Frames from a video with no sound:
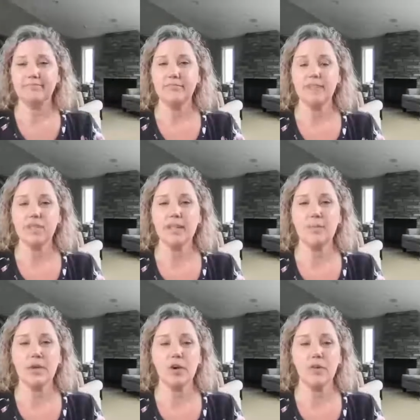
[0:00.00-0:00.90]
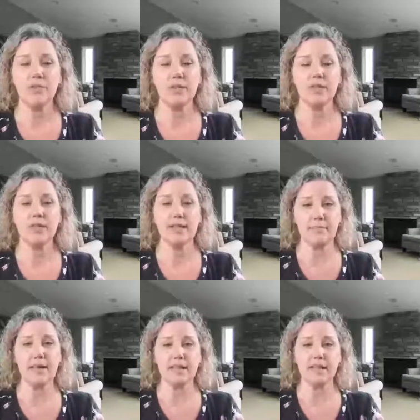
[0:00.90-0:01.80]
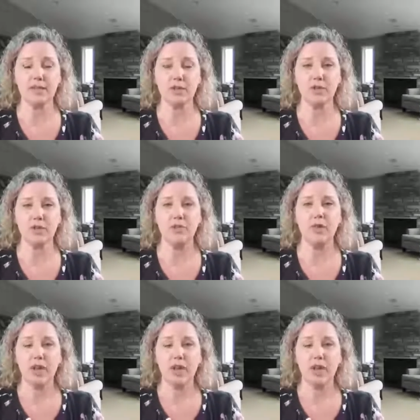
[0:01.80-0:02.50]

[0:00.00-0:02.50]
Just let me know that it makes sense for you,